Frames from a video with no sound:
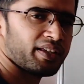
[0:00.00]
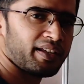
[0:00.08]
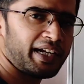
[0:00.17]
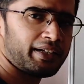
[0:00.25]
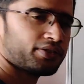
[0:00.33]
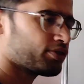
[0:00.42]

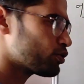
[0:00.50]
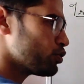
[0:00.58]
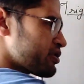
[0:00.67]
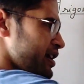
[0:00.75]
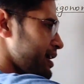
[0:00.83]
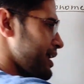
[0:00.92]
right? So
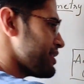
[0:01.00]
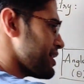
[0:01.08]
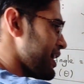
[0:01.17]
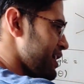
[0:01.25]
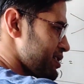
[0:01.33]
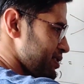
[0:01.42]
two straight lines
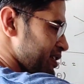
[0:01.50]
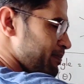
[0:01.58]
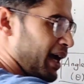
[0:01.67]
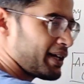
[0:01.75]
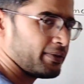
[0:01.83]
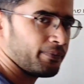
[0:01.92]
arranged in
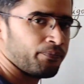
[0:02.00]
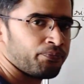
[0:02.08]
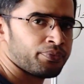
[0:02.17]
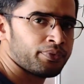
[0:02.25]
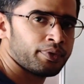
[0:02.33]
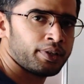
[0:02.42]
this manner,
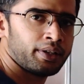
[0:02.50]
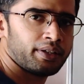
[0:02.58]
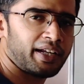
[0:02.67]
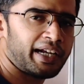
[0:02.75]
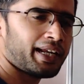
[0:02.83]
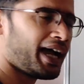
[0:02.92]

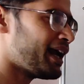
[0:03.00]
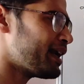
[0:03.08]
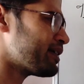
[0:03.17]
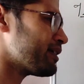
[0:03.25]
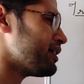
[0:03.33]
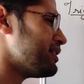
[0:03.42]
right?
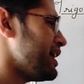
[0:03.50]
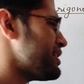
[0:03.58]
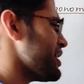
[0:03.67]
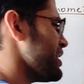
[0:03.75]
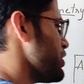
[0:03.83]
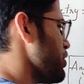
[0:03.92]
And let's say